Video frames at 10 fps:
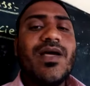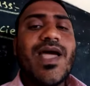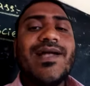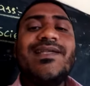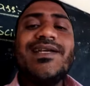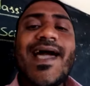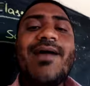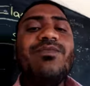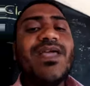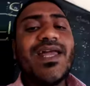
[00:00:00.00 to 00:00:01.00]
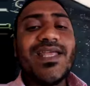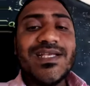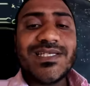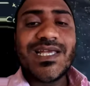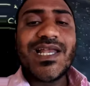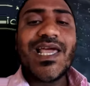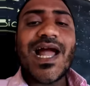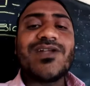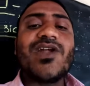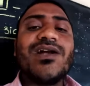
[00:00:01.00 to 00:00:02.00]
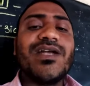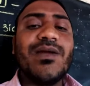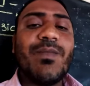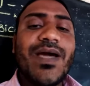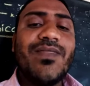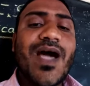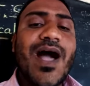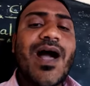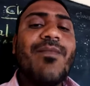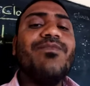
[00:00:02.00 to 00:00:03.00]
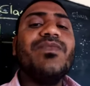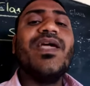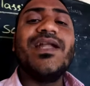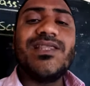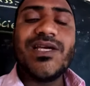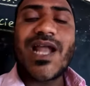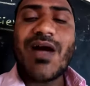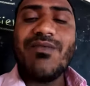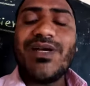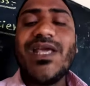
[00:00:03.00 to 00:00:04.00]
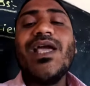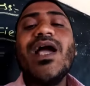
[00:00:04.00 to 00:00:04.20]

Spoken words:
At the time, they are easily attracted by the earth gravity